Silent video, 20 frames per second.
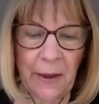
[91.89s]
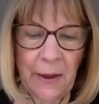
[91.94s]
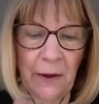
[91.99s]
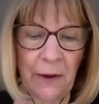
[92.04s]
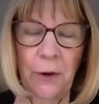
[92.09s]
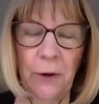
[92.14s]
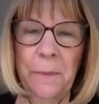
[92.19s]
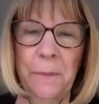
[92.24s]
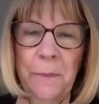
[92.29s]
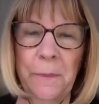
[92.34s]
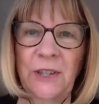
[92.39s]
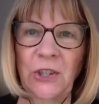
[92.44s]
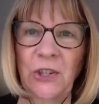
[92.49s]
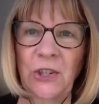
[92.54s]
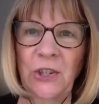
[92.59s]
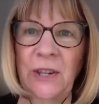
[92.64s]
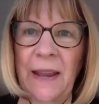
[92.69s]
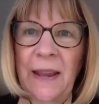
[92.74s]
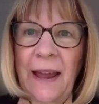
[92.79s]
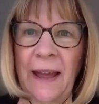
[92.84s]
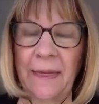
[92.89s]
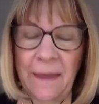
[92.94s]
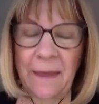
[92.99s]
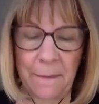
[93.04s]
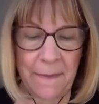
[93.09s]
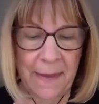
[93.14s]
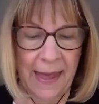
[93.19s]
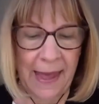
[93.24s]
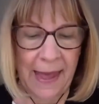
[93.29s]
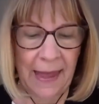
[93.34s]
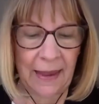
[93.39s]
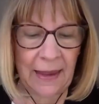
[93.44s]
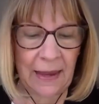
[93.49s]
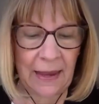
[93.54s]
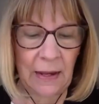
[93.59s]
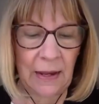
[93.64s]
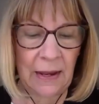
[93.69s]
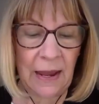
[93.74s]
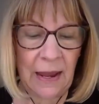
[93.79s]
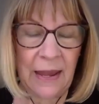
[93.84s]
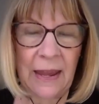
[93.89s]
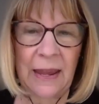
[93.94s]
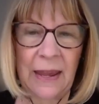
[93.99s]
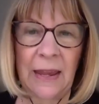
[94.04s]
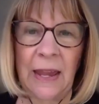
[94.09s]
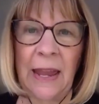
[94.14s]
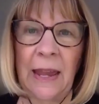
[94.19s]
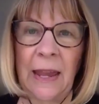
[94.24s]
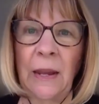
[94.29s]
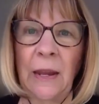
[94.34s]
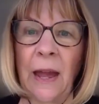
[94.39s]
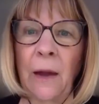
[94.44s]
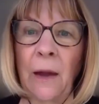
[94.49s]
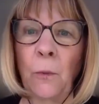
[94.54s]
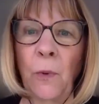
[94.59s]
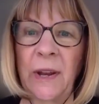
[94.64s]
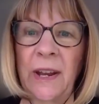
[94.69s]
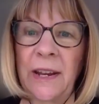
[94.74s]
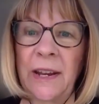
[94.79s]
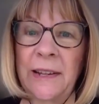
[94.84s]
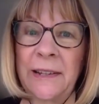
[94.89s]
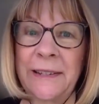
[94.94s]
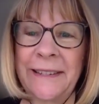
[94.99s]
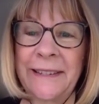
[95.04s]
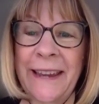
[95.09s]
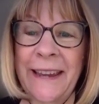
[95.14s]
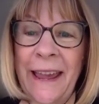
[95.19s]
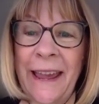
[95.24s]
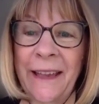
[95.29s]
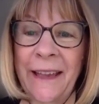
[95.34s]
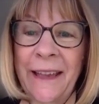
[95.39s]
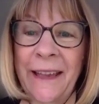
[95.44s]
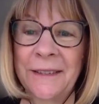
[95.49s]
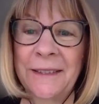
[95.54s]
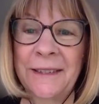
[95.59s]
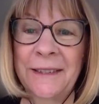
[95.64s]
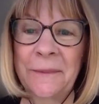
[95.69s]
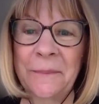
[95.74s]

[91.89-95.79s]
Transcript: your position at the bank and what it entails.